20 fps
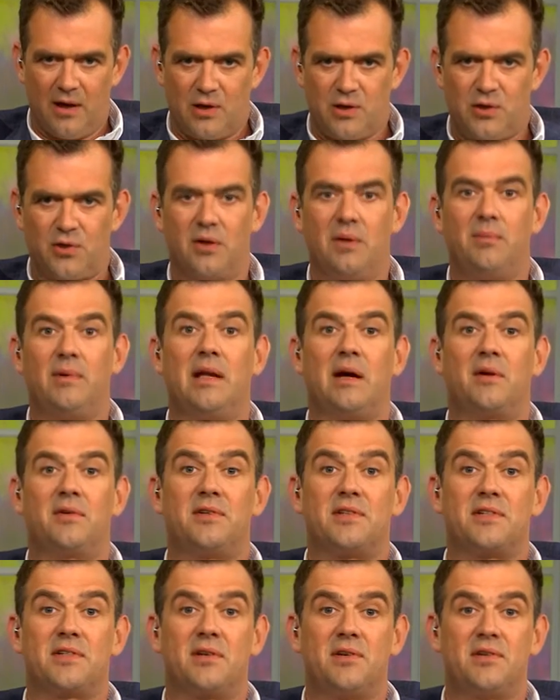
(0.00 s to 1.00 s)
Joining me now to
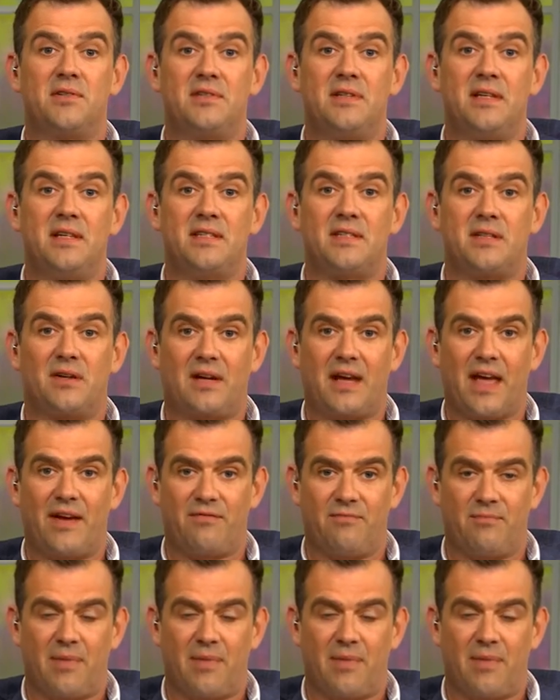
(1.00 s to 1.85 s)
discuss this are Kevin